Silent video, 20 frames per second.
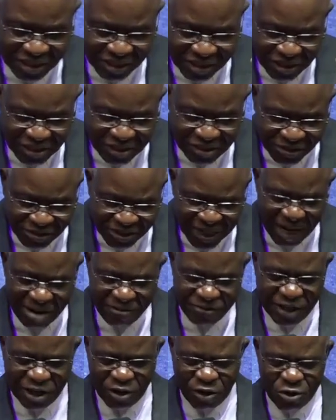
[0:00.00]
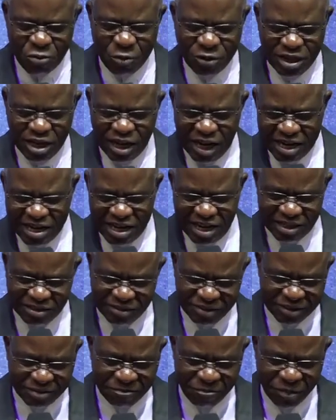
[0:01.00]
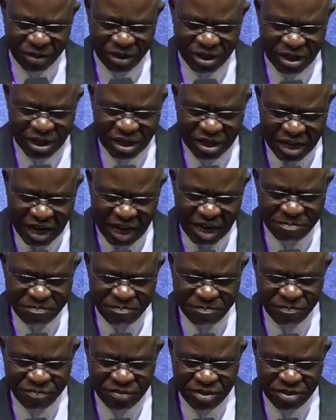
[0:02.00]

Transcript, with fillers: Serve the Lord with gladness. Come